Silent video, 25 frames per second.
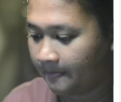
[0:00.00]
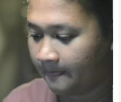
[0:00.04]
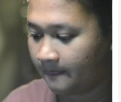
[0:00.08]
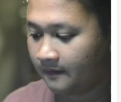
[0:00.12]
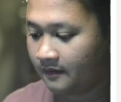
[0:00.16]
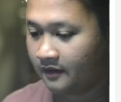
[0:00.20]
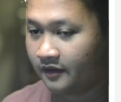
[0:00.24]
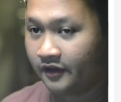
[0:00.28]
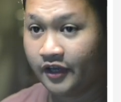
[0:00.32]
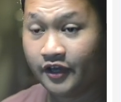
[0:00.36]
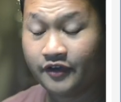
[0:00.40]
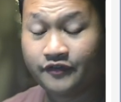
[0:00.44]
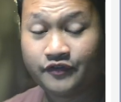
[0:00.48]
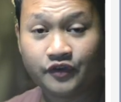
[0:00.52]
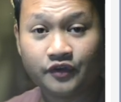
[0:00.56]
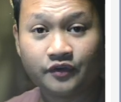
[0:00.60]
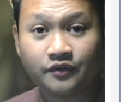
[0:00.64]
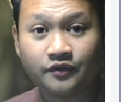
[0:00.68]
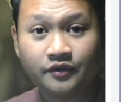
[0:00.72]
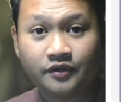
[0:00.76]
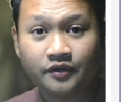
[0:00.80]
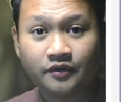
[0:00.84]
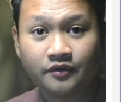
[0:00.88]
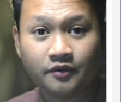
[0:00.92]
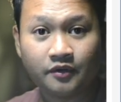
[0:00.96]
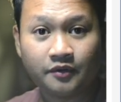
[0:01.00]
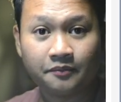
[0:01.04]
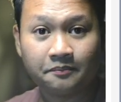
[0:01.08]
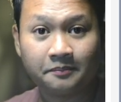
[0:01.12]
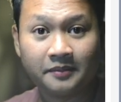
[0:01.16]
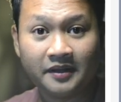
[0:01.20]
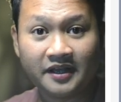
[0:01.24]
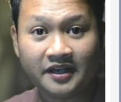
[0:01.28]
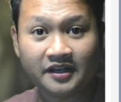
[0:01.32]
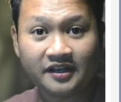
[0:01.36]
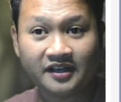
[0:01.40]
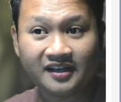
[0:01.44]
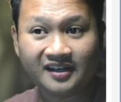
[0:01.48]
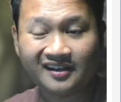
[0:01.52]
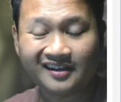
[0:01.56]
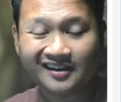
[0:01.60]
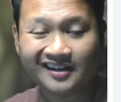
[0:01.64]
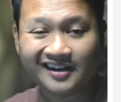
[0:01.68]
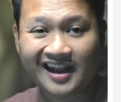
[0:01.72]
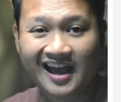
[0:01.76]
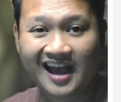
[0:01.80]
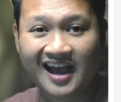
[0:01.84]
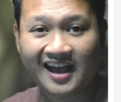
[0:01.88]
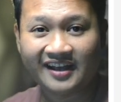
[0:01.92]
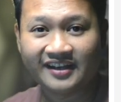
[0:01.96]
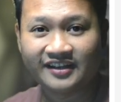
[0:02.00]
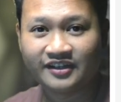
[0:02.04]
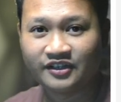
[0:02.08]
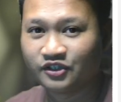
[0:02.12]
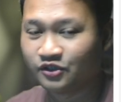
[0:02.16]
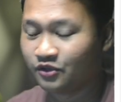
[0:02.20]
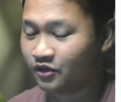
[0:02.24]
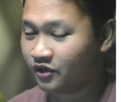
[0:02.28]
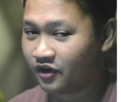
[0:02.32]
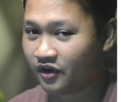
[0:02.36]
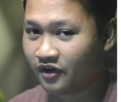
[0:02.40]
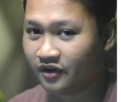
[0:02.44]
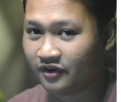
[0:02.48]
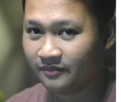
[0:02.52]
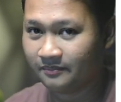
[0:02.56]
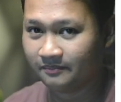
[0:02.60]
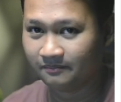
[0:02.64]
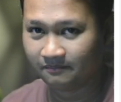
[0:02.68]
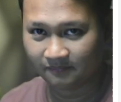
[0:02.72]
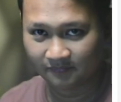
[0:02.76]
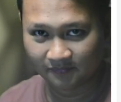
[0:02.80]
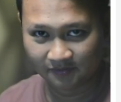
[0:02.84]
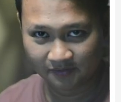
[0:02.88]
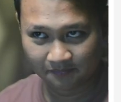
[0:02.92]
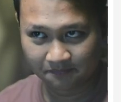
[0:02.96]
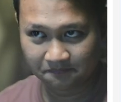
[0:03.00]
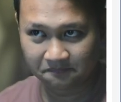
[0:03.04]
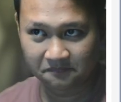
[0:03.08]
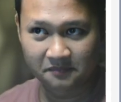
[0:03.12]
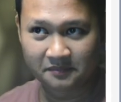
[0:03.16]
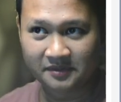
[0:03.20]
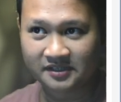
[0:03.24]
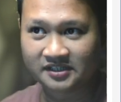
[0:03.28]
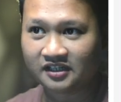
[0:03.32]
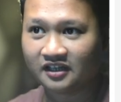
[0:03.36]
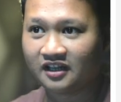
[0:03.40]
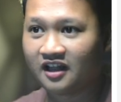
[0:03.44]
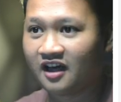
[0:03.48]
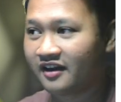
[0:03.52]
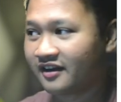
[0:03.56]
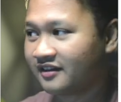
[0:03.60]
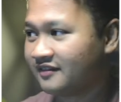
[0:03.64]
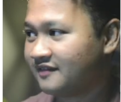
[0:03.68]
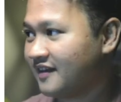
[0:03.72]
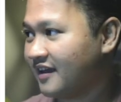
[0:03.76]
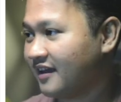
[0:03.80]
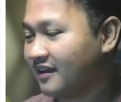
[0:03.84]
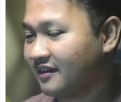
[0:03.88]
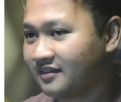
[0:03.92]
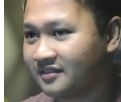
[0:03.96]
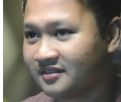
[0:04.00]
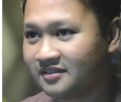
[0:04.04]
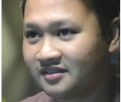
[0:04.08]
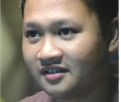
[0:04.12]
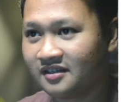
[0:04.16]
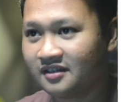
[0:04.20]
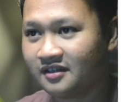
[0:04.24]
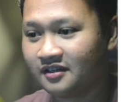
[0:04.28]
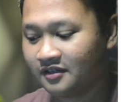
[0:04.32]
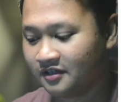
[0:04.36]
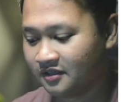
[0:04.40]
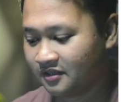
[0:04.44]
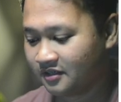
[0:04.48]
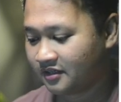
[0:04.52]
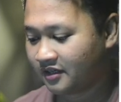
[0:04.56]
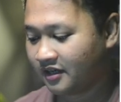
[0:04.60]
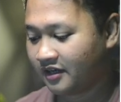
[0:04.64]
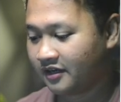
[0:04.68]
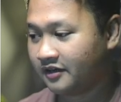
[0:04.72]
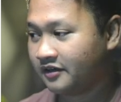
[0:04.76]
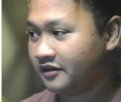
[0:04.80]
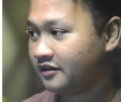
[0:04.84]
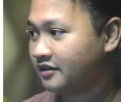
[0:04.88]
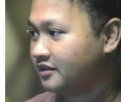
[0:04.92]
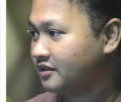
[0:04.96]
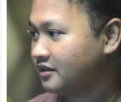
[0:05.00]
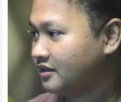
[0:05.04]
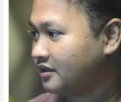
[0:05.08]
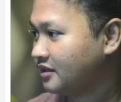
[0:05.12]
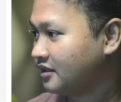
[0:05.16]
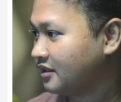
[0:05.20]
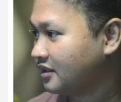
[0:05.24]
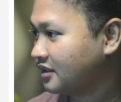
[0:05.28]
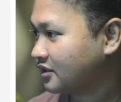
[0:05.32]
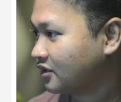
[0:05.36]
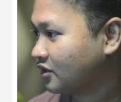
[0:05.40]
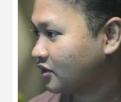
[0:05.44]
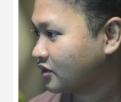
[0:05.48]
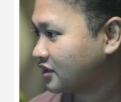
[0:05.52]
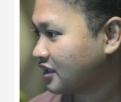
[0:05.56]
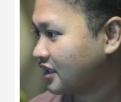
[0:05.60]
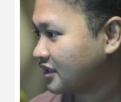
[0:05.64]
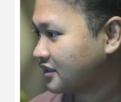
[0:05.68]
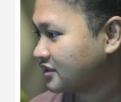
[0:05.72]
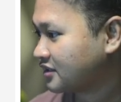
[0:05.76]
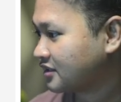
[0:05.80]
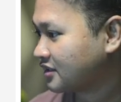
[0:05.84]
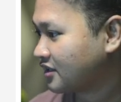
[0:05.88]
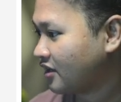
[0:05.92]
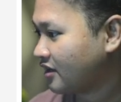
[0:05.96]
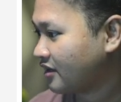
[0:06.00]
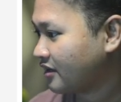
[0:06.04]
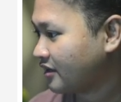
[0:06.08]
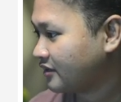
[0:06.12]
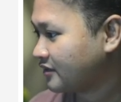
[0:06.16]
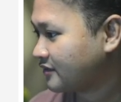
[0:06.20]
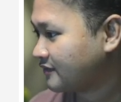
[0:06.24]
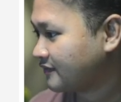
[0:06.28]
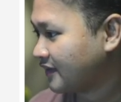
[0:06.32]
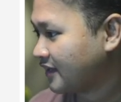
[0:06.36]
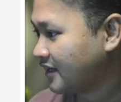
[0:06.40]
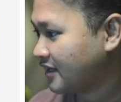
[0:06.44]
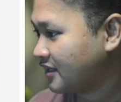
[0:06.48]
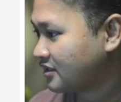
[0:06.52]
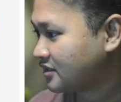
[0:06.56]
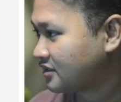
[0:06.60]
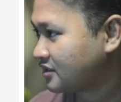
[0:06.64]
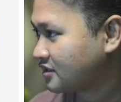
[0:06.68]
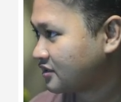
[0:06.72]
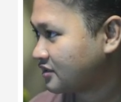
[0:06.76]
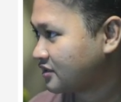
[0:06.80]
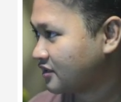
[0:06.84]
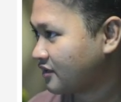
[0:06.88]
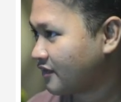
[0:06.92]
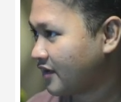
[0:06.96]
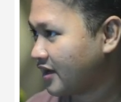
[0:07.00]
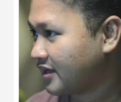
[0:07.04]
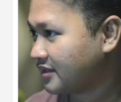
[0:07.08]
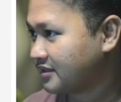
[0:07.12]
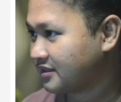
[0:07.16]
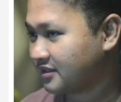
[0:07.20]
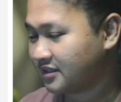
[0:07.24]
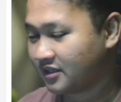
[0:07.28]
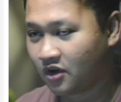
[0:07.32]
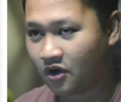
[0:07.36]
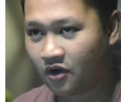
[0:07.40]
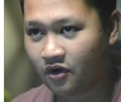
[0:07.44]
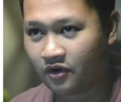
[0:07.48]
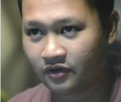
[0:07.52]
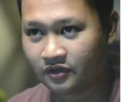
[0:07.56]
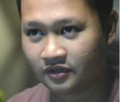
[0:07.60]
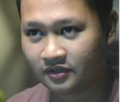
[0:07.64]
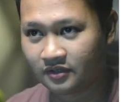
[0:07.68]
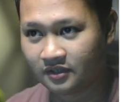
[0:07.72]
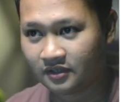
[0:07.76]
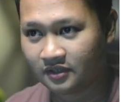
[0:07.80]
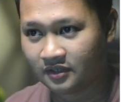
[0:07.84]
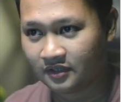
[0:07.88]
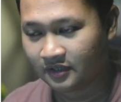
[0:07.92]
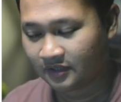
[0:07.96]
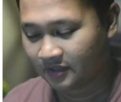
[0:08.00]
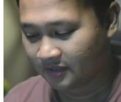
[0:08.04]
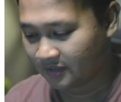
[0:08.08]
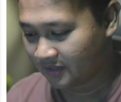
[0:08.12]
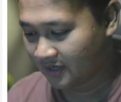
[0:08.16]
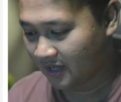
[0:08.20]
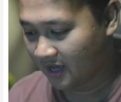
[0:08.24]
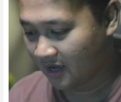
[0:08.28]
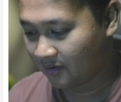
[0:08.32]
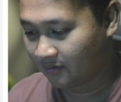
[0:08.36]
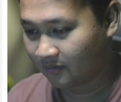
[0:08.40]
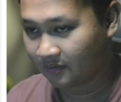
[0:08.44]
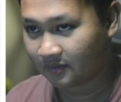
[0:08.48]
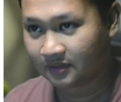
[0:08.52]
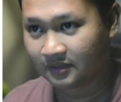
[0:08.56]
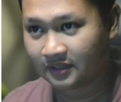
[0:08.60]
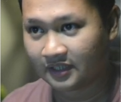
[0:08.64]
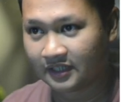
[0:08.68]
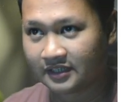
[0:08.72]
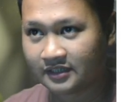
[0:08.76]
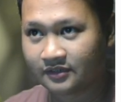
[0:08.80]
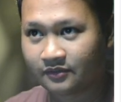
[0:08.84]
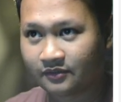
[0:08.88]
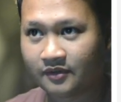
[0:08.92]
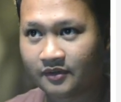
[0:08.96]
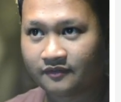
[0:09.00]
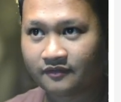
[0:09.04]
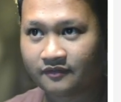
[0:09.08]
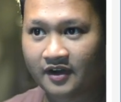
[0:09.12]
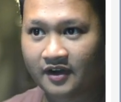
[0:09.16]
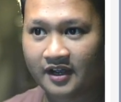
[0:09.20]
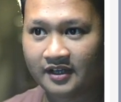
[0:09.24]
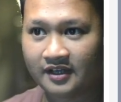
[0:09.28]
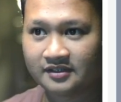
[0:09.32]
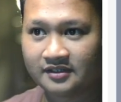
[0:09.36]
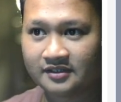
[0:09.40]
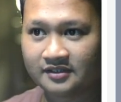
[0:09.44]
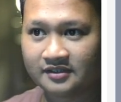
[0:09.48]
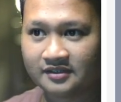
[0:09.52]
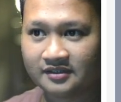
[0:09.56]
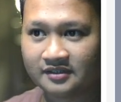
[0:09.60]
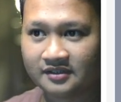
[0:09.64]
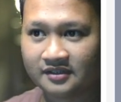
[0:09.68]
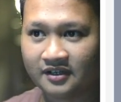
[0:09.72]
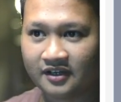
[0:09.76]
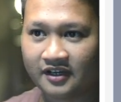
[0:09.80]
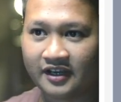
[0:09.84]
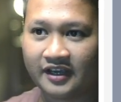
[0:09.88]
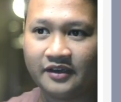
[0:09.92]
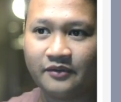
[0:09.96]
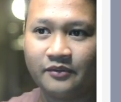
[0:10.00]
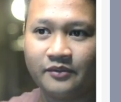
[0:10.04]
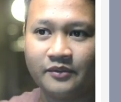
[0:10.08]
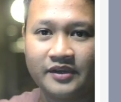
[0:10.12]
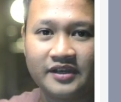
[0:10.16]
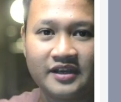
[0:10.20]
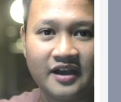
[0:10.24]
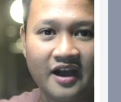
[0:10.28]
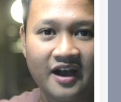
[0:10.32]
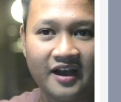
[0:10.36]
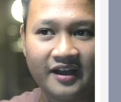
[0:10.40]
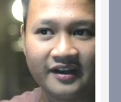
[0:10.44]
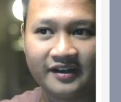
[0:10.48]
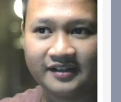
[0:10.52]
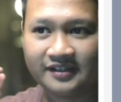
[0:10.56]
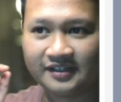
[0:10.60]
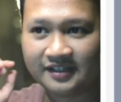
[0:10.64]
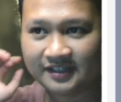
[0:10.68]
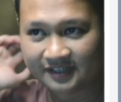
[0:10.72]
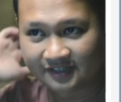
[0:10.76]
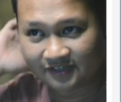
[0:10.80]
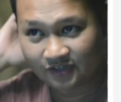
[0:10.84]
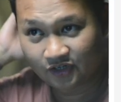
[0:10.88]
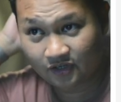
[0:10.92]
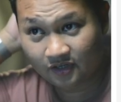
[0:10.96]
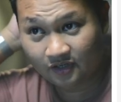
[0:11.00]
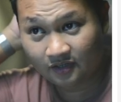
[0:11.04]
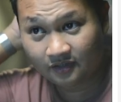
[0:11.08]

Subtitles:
If you blink an eye, you're gonna miss a lot of things. Okay, it looks like it's finished generating the code. Now let's refresh. Okay, we got here